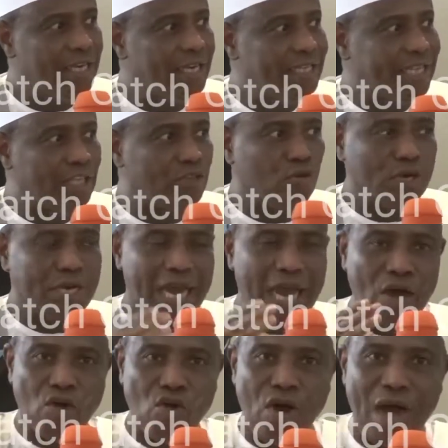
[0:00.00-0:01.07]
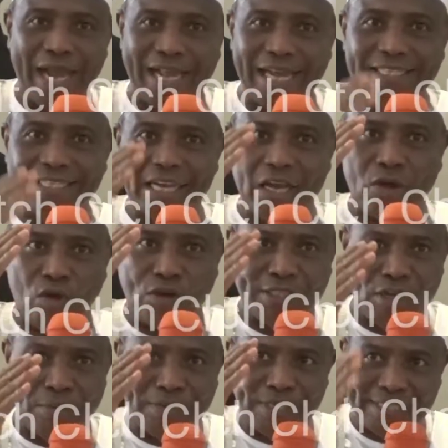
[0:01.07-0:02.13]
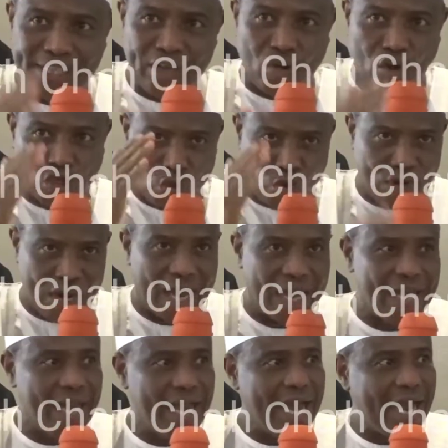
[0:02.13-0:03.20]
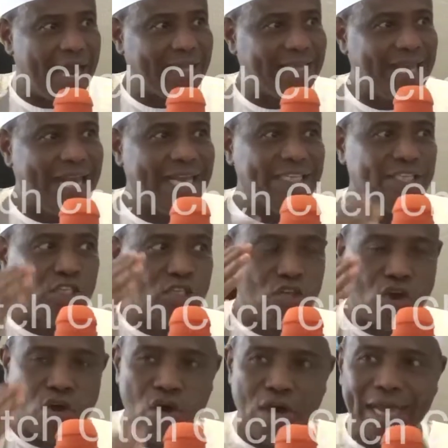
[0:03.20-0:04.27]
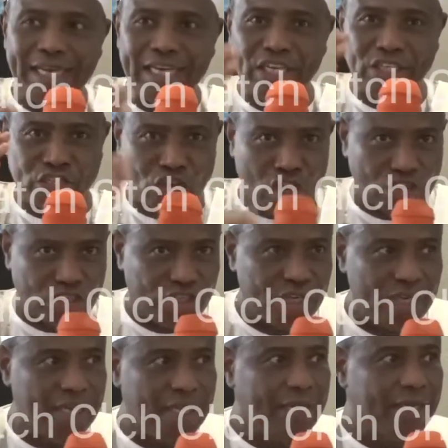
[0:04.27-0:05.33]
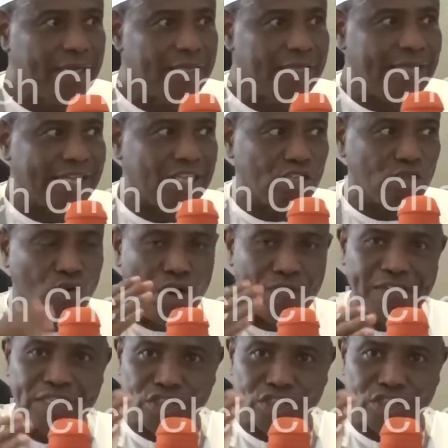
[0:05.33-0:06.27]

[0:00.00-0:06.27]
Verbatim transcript: that will now go against a existing court order. And there is no any judge that is worth his